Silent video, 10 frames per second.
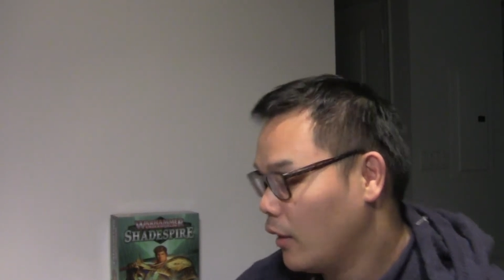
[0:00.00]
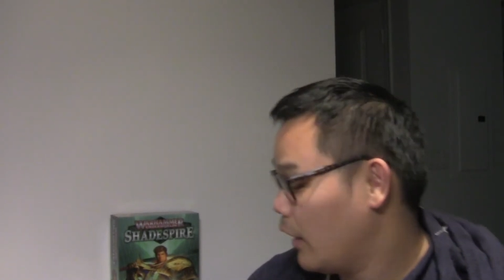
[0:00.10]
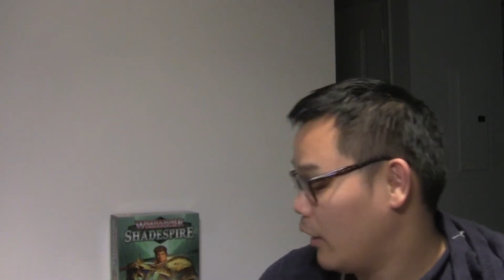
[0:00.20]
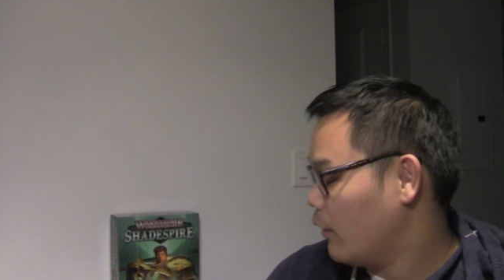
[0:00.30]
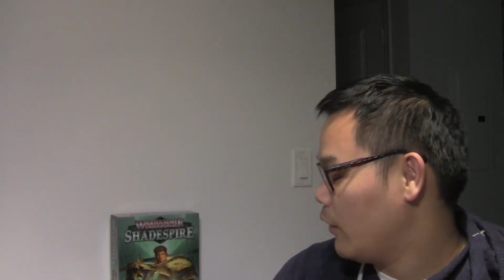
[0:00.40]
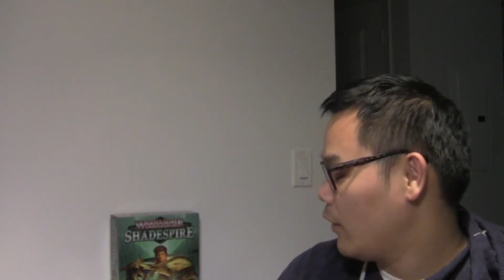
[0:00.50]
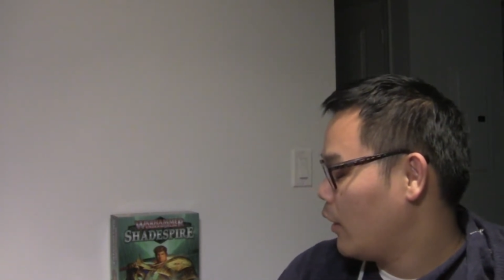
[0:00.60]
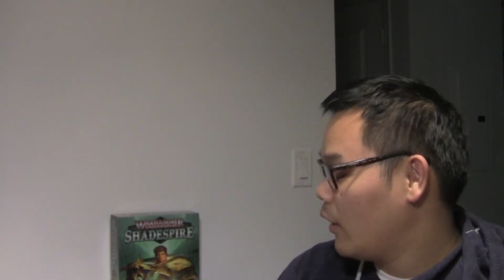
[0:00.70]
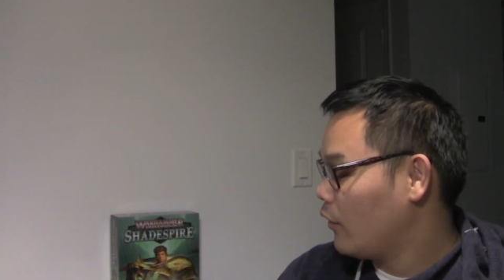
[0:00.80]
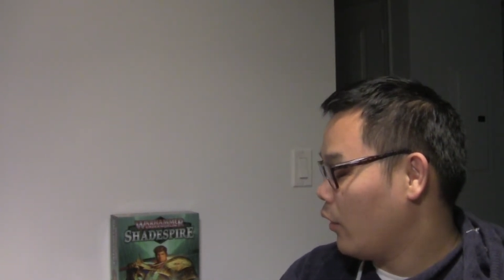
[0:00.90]
Anyways,
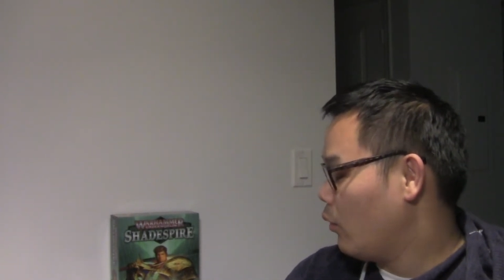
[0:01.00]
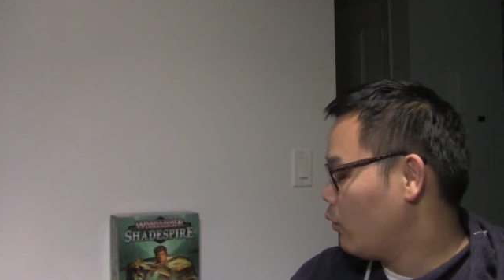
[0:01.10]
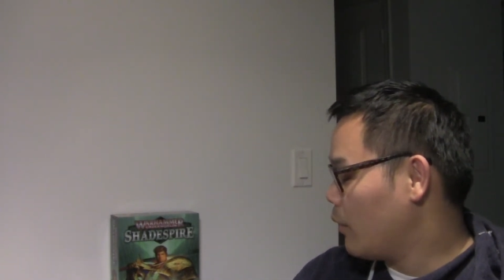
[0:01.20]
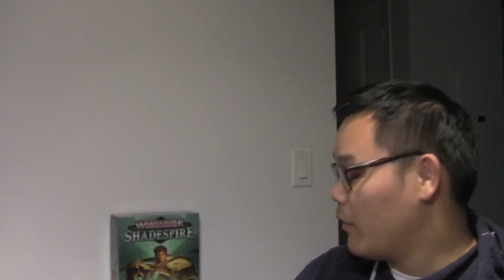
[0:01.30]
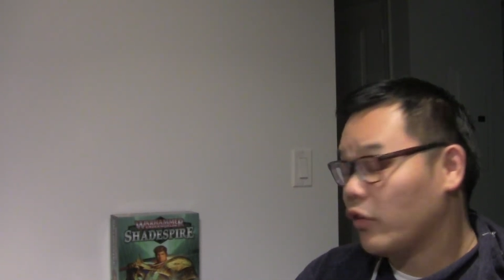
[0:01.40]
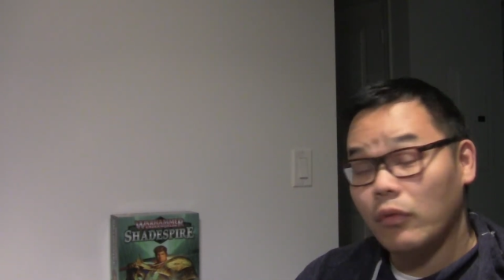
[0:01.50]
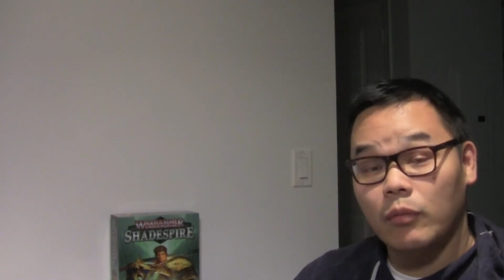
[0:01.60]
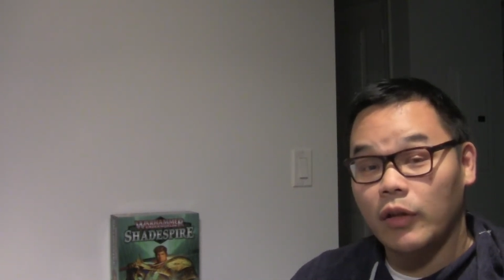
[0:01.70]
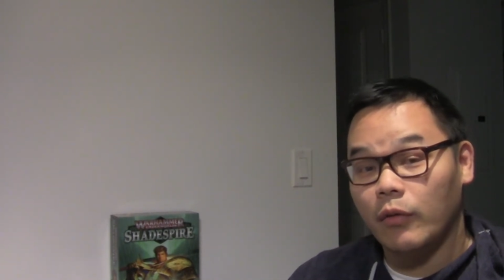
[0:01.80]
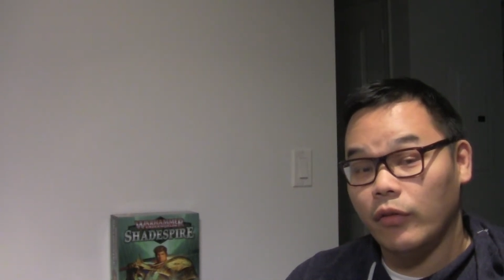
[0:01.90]
so the mission we were
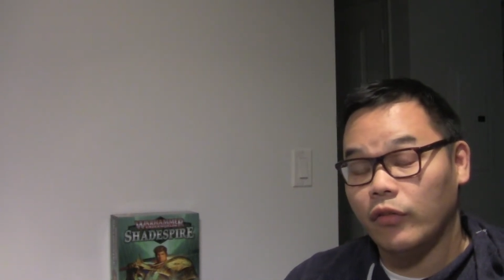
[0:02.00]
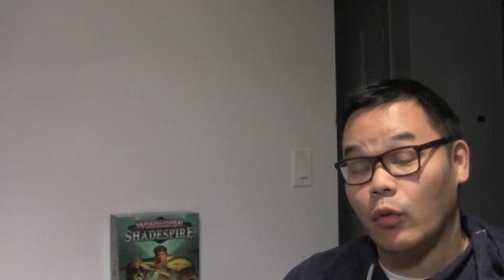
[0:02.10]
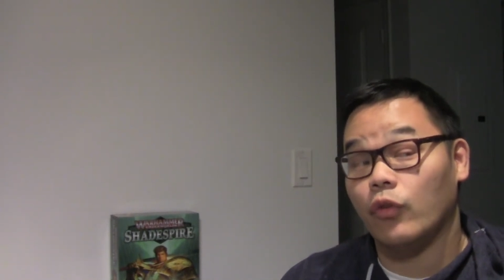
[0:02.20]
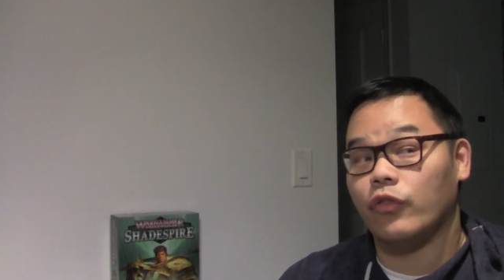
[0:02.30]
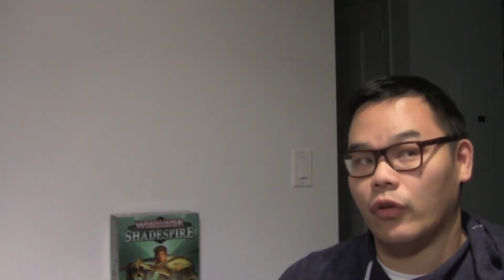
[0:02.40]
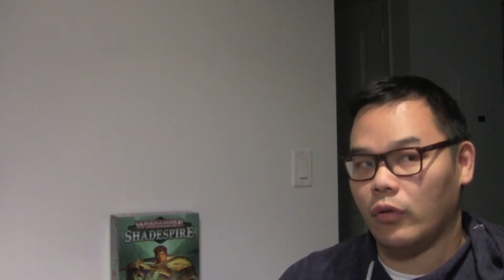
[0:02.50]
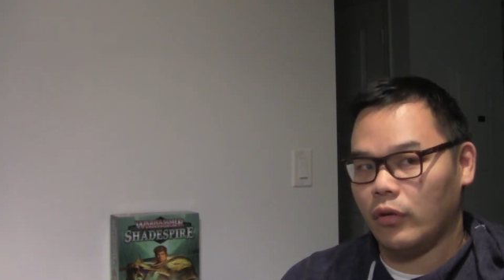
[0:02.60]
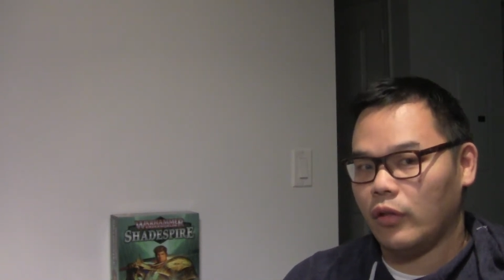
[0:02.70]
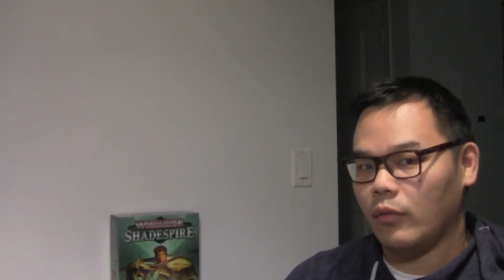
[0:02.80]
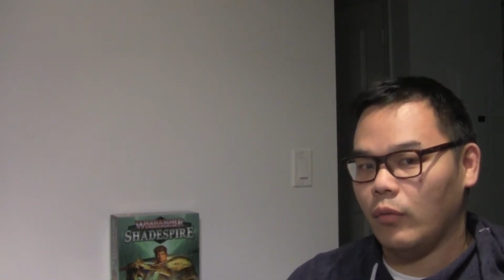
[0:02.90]
playing was Scorched
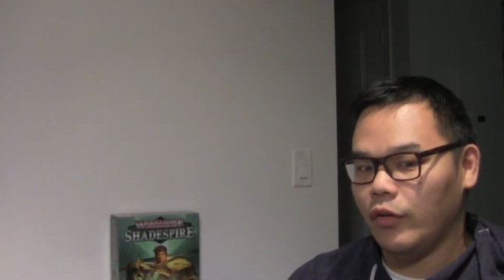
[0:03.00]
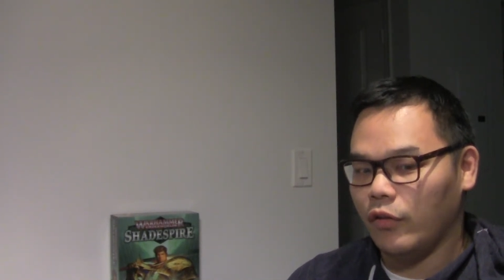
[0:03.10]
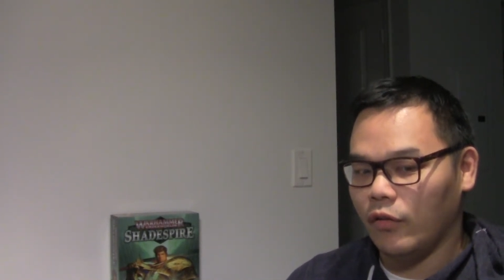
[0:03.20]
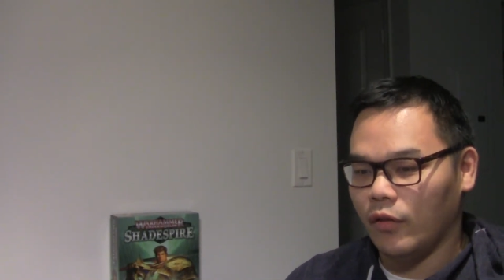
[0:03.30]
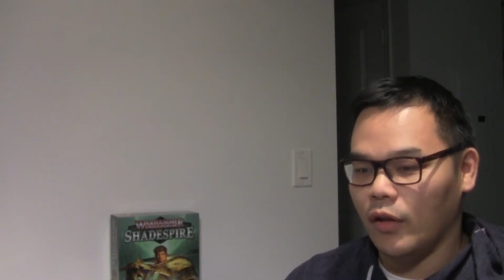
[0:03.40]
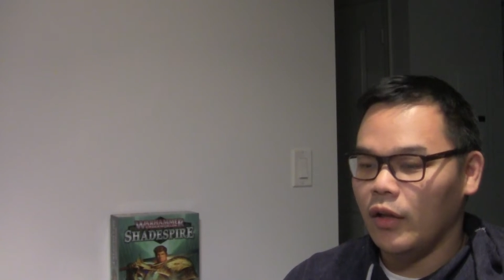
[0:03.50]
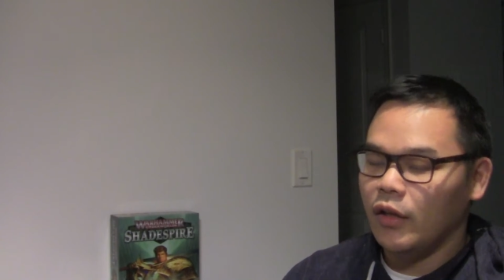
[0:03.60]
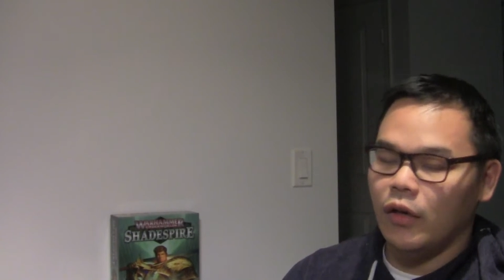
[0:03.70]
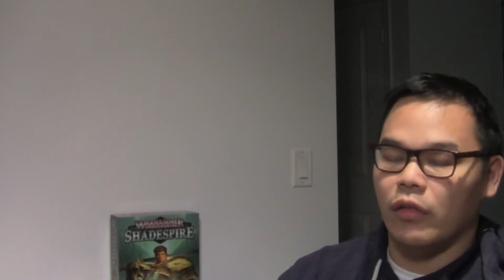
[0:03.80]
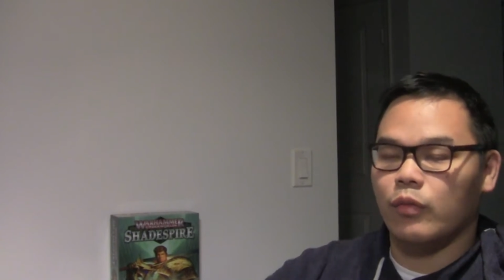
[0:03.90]
Earth, which is
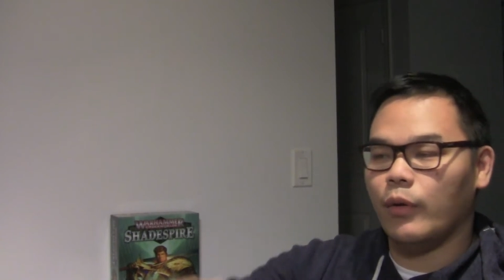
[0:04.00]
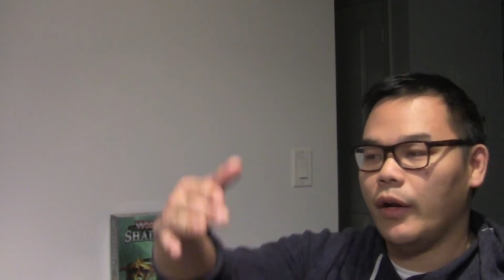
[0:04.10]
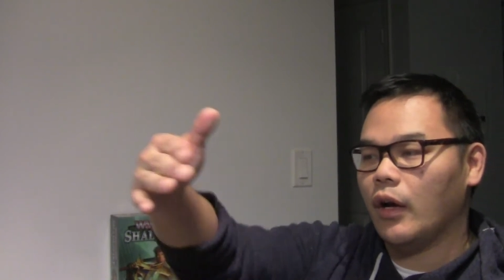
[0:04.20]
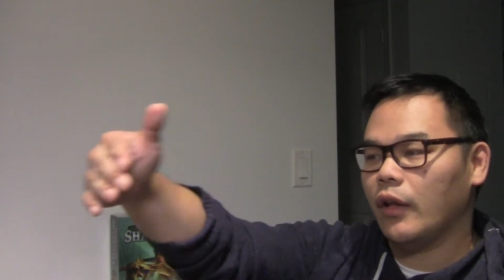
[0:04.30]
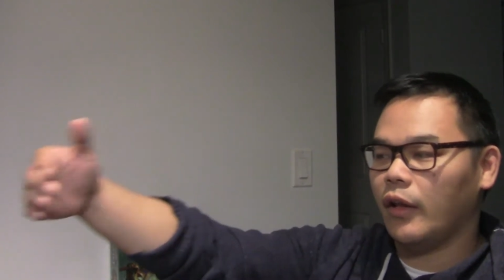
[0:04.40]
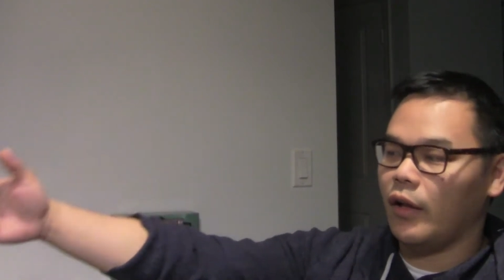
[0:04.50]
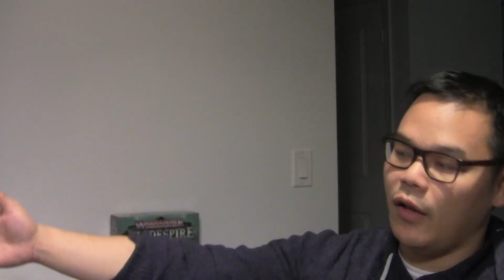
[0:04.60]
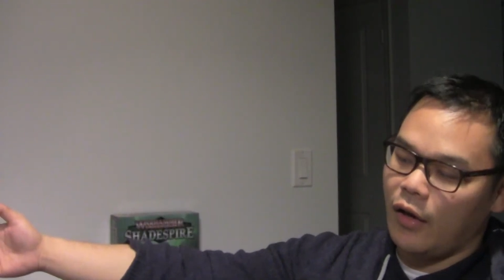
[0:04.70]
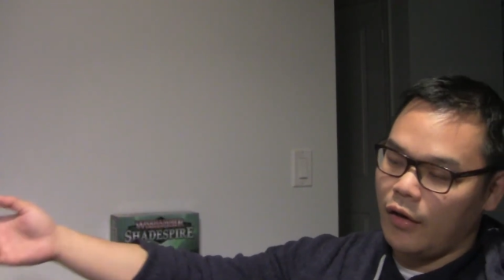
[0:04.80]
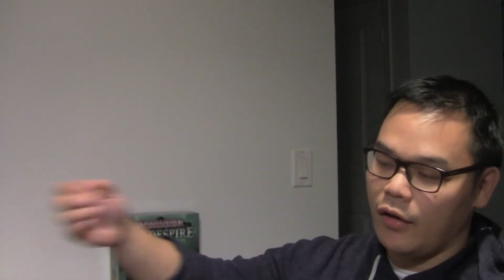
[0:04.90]
you know, 3
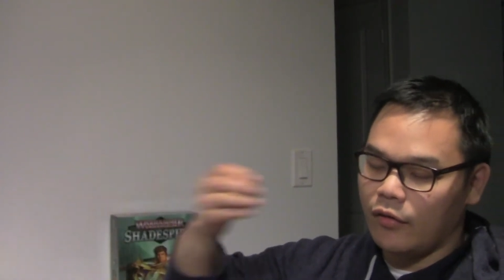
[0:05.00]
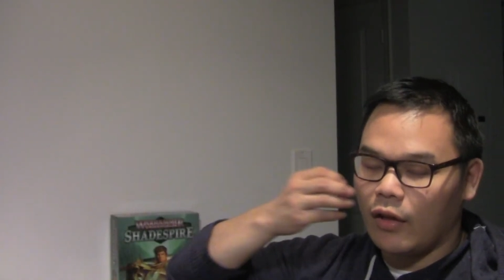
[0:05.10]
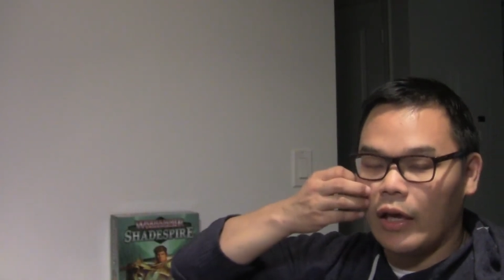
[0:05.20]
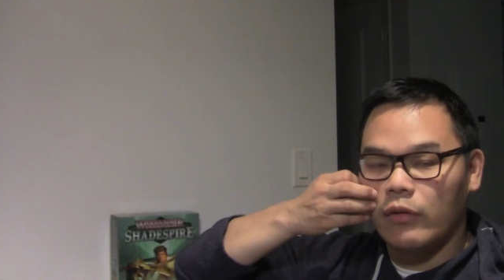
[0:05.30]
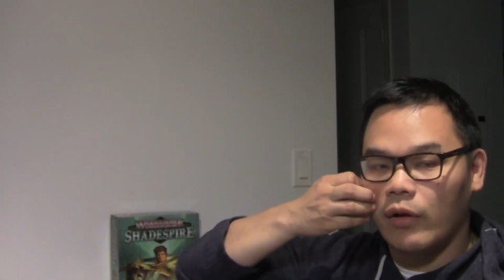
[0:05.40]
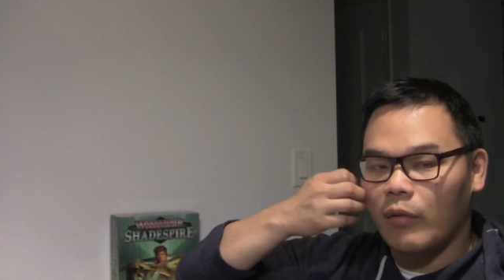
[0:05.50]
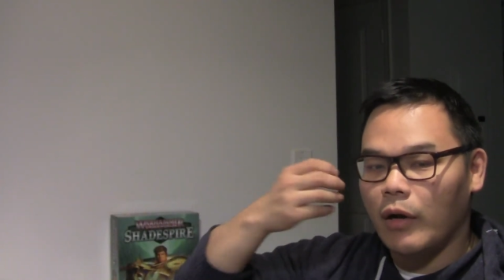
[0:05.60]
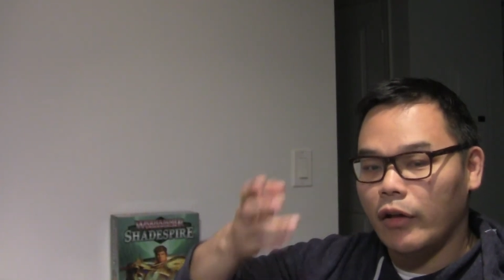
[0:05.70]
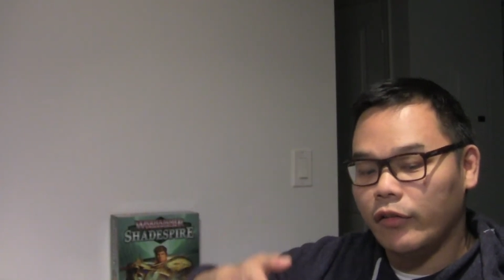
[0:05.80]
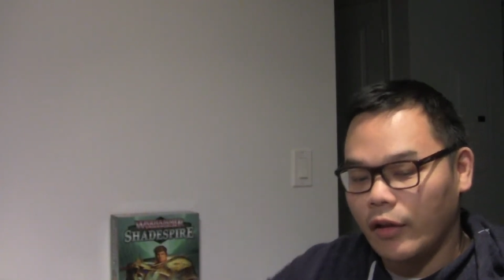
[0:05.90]
on his side, 3 on
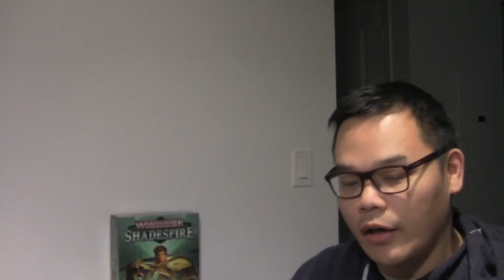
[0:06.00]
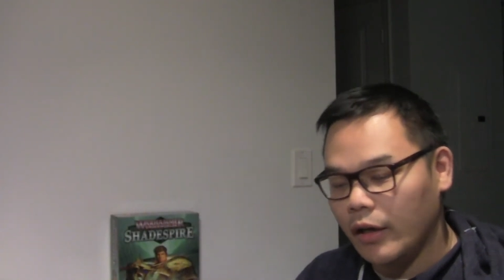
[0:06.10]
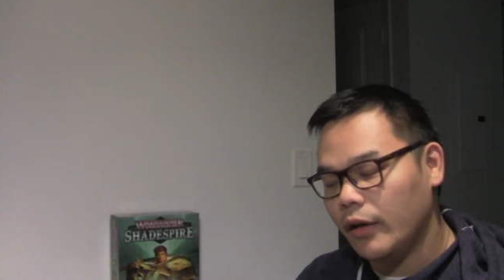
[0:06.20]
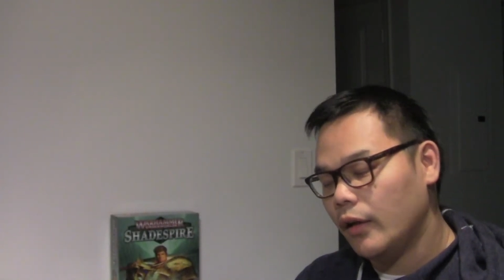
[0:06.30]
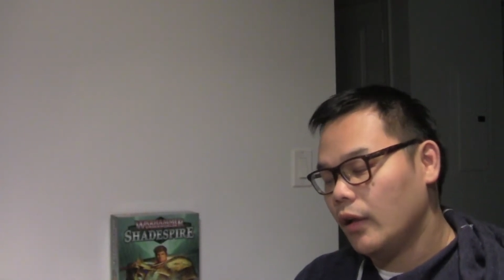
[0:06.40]
my side,